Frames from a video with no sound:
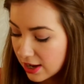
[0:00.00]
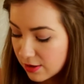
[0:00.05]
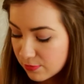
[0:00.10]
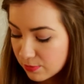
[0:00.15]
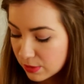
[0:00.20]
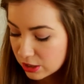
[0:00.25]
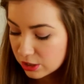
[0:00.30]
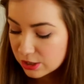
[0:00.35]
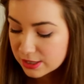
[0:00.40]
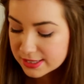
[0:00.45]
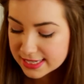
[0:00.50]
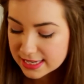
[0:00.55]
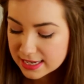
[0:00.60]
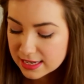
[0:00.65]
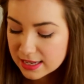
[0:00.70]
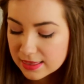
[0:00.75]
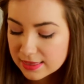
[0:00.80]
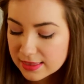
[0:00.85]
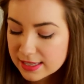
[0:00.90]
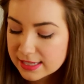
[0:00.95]
that I've been
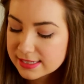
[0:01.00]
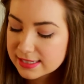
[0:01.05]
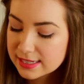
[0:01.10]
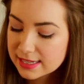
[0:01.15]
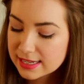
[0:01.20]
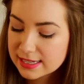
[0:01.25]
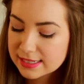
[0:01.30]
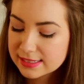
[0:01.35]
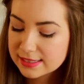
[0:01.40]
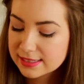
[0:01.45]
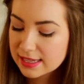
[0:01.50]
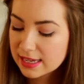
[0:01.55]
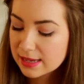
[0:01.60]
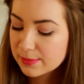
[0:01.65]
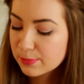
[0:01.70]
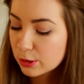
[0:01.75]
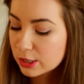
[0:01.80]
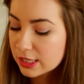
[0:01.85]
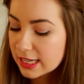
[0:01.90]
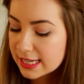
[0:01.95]
using. This is
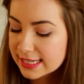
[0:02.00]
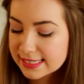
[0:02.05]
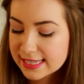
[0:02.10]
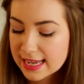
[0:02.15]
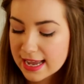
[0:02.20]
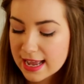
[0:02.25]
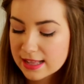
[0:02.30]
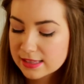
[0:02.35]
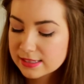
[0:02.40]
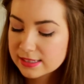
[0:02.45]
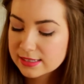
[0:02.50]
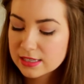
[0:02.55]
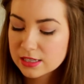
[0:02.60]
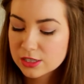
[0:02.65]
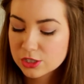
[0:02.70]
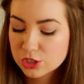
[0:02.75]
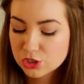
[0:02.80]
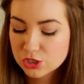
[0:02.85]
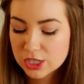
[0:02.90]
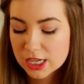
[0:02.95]
the Bondi Sands,
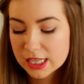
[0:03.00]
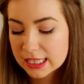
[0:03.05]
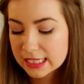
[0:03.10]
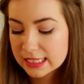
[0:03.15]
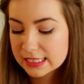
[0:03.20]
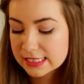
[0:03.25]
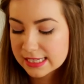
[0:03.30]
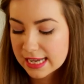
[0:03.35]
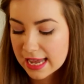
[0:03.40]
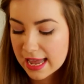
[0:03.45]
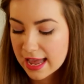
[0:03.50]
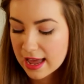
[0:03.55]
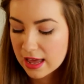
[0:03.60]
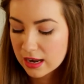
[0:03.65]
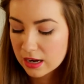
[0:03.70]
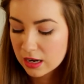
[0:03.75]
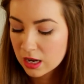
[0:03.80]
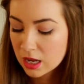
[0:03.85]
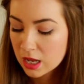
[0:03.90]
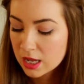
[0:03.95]
the Australian
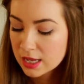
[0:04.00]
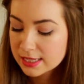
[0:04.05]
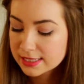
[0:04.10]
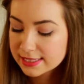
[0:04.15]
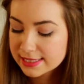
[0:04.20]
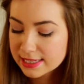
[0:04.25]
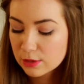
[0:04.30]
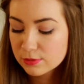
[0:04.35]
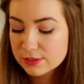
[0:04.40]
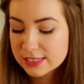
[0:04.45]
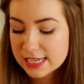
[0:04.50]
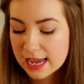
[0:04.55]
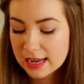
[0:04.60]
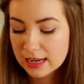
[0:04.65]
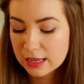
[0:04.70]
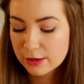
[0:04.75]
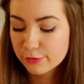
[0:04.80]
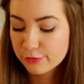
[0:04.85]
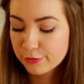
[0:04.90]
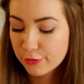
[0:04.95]
Tan
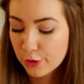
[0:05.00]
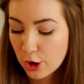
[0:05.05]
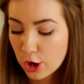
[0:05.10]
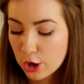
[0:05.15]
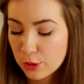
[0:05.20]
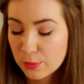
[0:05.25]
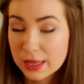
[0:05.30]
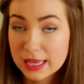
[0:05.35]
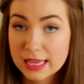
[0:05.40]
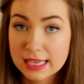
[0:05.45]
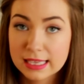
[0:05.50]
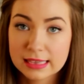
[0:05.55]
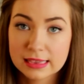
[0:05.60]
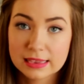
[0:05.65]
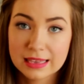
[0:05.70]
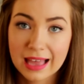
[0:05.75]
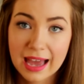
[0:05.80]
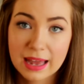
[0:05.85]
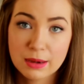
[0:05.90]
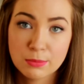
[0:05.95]
Self-Tanning Foam in
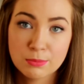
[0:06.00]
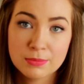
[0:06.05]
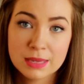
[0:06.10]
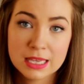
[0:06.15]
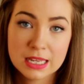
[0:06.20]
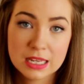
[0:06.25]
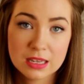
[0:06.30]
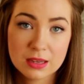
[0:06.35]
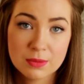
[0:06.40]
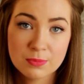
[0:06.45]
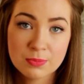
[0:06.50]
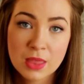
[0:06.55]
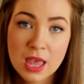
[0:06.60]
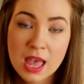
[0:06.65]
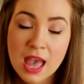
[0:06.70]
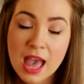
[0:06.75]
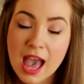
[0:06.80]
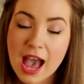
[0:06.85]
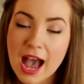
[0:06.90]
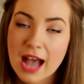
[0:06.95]
Light Medium.
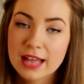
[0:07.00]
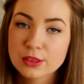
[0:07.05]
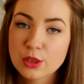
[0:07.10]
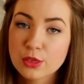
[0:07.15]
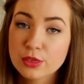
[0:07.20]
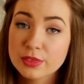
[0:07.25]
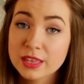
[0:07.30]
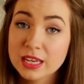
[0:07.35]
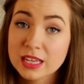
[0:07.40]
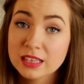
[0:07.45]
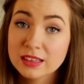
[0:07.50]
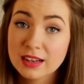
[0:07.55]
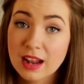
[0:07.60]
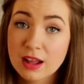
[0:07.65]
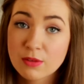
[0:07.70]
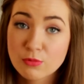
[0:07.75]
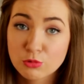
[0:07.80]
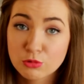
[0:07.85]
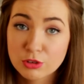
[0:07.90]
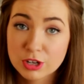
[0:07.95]
And the thing that
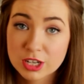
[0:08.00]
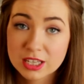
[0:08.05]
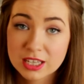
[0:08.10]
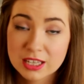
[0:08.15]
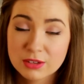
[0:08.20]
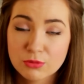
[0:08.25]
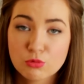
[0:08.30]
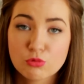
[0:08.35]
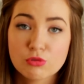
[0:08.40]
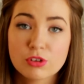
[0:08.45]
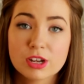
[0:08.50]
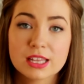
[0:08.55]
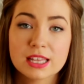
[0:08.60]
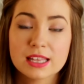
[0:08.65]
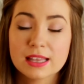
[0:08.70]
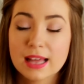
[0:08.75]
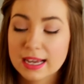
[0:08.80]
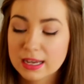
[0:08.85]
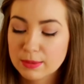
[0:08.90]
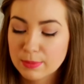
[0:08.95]
I really,
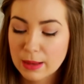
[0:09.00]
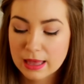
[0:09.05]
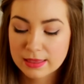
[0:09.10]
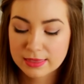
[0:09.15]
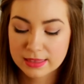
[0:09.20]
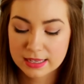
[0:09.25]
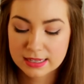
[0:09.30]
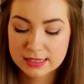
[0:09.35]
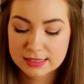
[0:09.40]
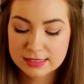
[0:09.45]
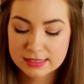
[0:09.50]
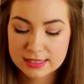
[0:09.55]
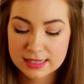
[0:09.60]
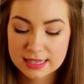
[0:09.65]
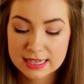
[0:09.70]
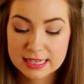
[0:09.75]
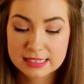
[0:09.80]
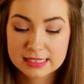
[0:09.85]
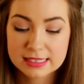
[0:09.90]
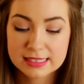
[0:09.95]
really like about
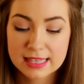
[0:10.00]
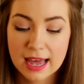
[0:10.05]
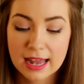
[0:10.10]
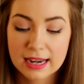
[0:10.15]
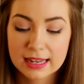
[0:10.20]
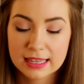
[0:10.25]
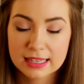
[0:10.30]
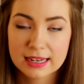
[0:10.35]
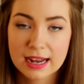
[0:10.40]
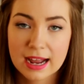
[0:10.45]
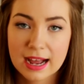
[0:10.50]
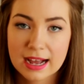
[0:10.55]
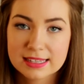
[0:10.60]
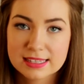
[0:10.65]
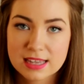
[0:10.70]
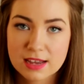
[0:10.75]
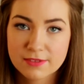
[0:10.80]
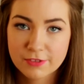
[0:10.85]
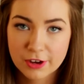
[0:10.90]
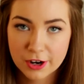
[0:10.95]
this is that it
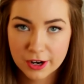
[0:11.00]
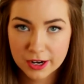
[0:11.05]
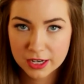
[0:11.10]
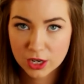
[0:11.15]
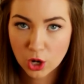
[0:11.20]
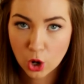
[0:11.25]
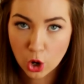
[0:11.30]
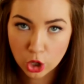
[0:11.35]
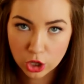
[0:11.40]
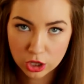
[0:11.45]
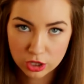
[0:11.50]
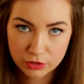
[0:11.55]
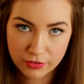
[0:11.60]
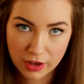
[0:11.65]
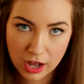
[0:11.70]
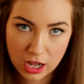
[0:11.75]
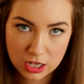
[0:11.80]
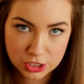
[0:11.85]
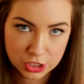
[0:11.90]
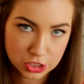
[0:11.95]
has a very
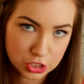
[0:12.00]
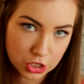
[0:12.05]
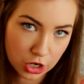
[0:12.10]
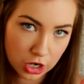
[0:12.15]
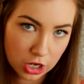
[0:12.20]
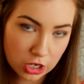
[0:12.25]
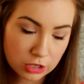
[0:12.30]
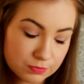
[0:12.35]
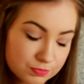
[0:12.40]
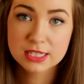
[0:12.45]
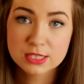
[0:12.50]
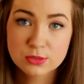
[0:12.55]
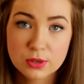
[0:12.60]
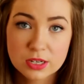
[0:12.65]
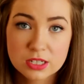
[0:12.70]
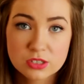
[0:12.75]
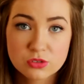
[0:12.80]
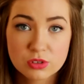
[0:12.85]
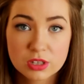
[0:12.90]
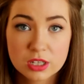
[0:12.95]
olive undertone. This
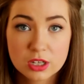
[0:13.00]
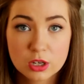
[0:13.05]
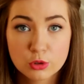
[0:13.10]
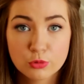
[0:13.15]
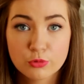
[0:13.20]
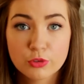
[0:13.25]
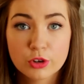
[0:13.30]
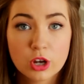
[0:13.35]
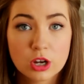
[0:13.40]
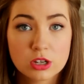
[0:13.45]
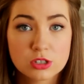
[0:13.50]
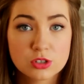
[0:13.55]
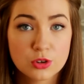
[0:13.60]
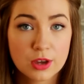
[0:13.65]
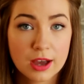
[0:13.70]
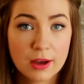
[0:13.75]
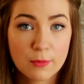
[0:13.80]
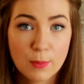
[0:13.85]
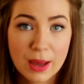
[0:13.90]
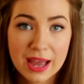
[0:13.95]
one is really good for girls
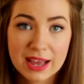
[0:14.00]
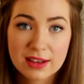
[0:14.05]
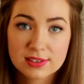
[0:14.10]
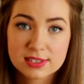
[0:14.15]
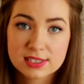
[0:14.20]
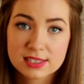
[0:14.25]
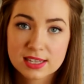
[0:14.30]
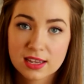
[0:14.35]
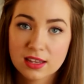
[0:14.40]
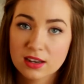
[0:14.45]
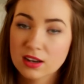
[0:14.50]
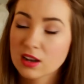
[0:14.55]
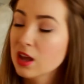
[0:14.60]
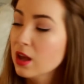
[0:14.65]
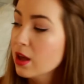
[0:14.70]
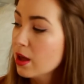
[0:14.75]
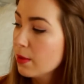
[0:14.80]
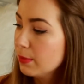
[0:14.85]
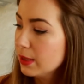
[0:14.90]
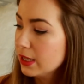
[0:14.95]
who have pale skin
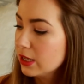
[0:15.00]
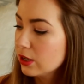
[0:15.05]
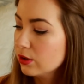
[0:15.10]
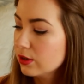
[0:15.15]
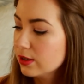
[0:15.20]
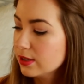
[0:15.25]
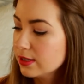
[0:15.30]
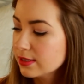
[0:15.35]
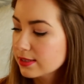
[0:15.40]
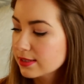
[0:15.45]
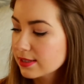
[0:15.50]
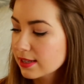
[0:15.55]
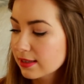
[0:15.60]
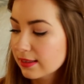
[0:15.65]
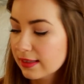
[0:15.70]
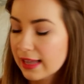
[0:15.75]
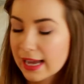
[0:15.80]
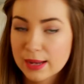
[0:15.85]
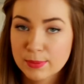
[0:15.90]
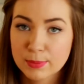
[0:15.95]
because,
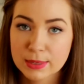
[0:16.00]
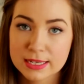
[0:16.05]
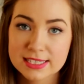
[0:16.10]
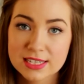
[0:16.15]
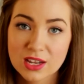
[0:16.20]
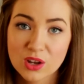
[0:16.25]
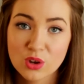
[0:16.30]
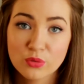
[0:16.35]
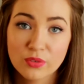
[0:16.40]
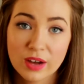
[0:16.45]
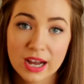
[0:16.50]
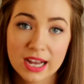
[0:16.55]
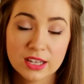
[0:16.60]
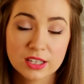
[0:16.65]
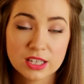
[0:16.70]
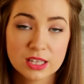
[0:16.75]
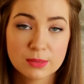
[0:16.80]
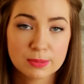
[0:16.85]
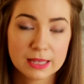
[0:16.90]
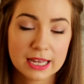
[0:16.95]
like myself,
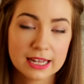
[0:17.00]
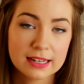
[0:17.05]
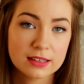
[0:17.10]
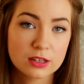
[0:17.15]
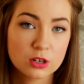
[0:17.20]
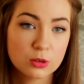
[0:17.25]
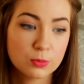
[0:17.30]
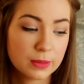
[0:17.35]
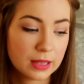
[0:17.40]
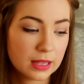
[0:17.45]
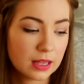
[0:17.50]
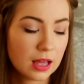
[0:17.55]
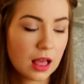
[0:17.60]
I only applied a little